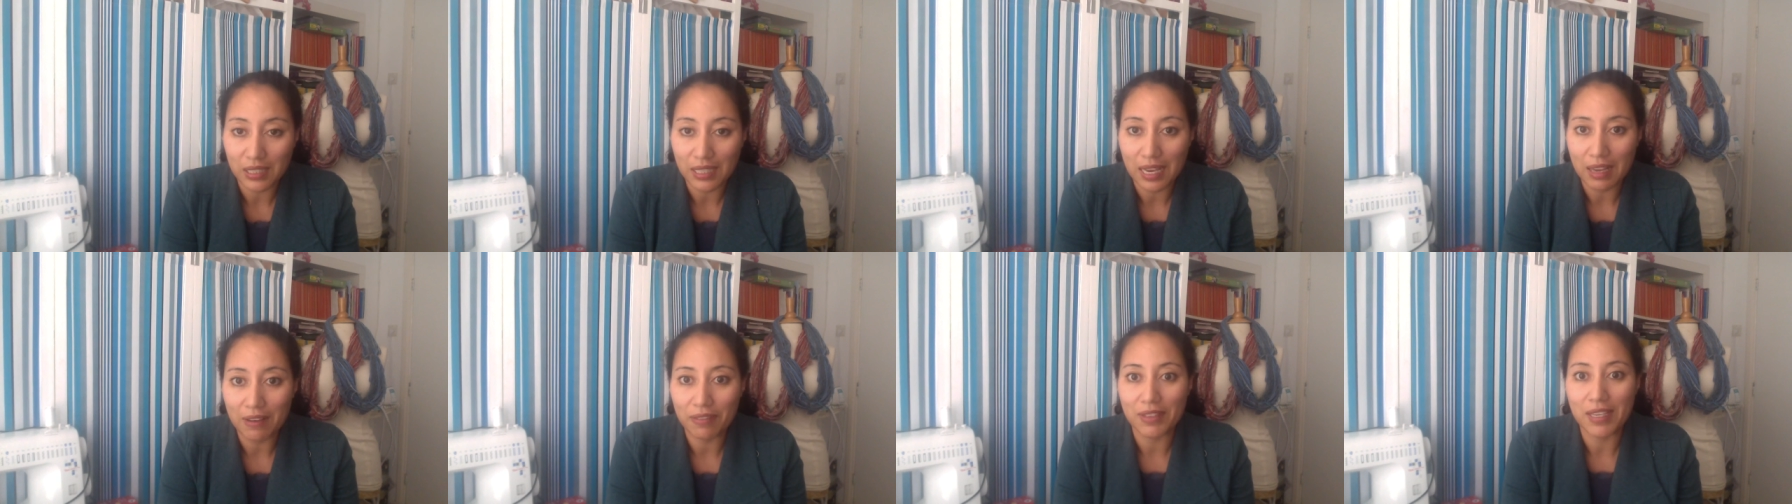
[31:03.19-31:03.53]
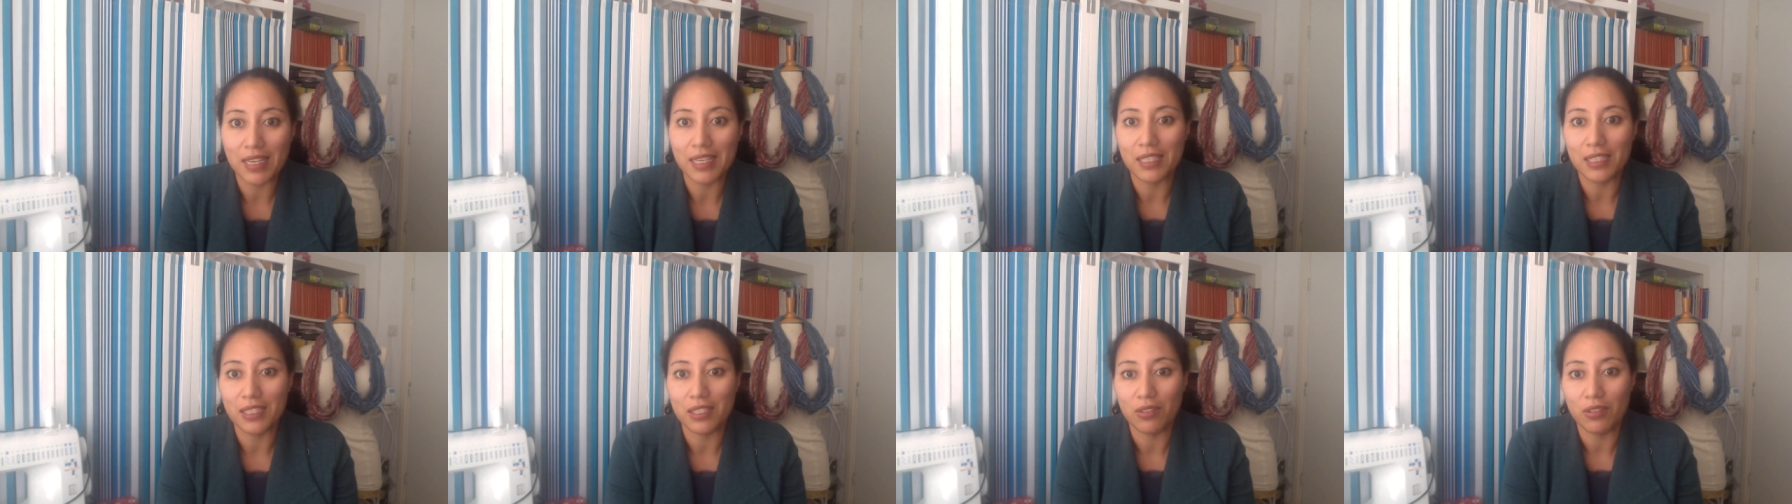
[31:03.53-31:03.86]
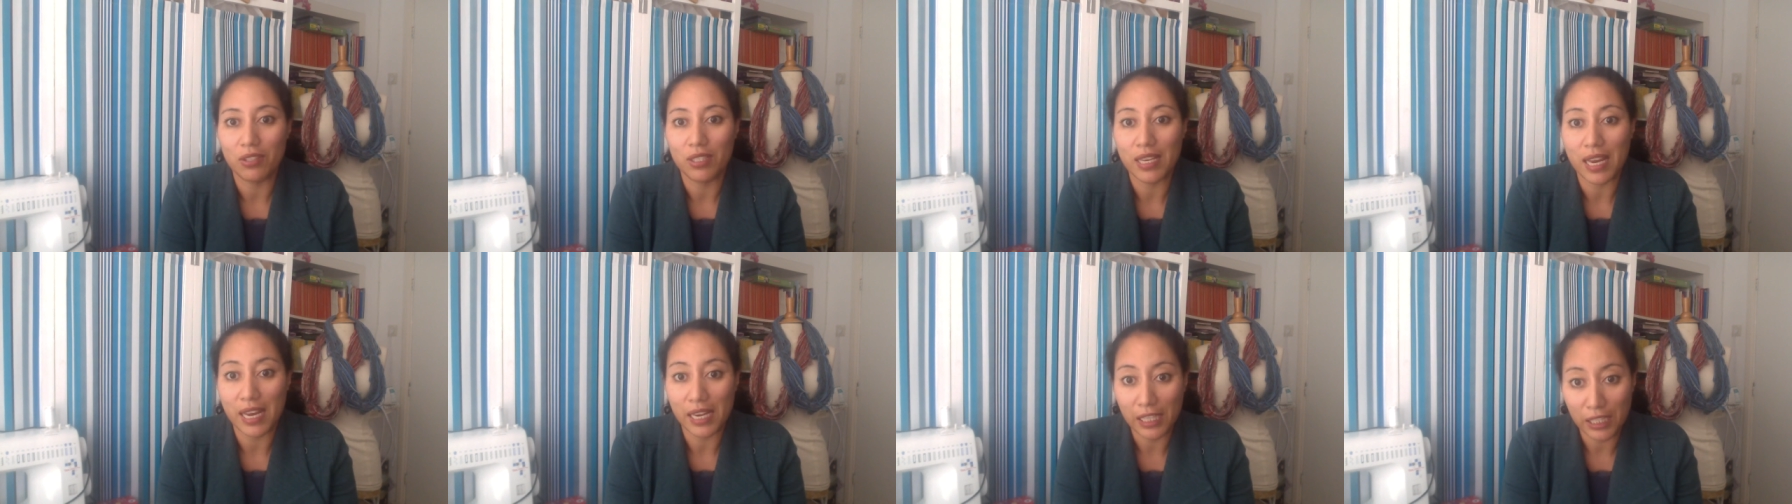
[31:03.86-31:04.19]
left than to
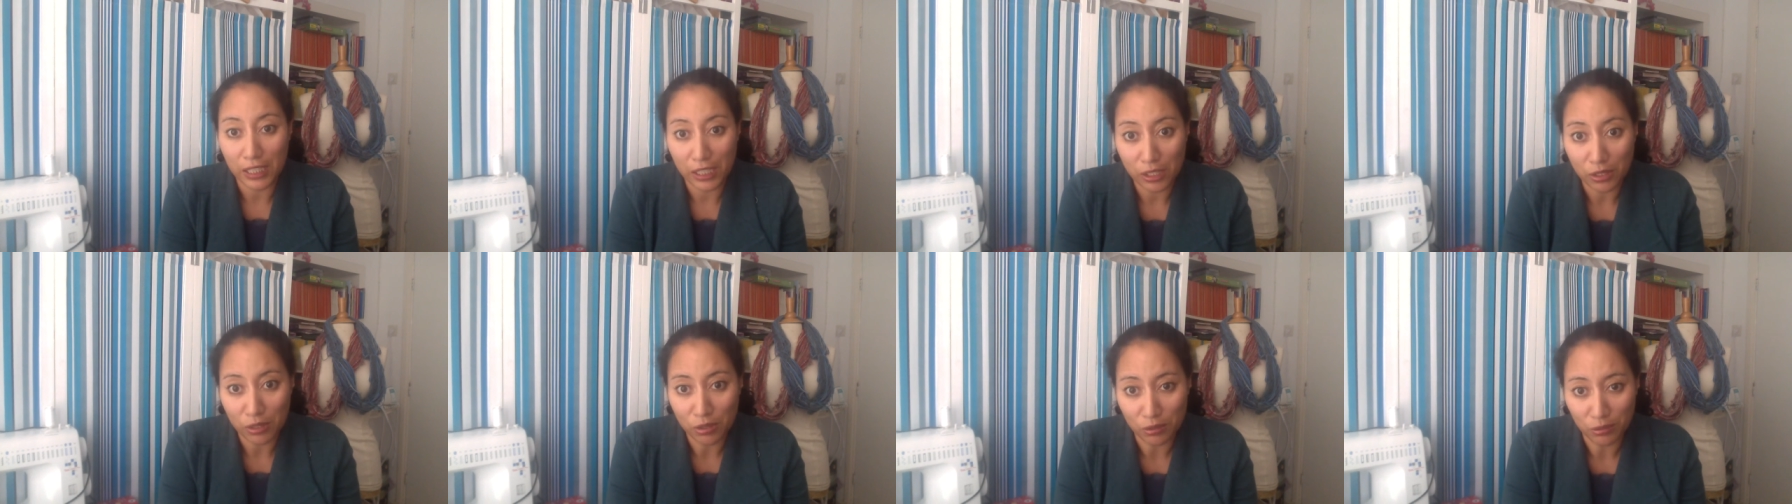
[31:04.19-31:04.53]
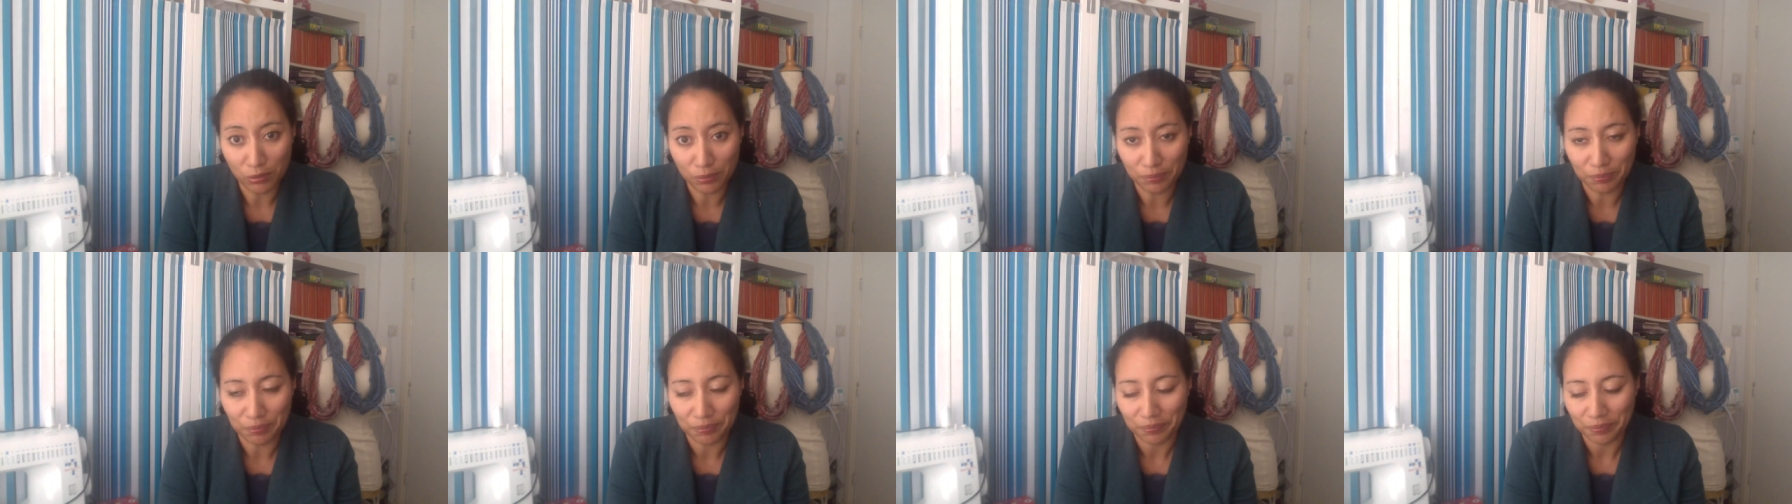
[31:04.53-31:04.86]
thank you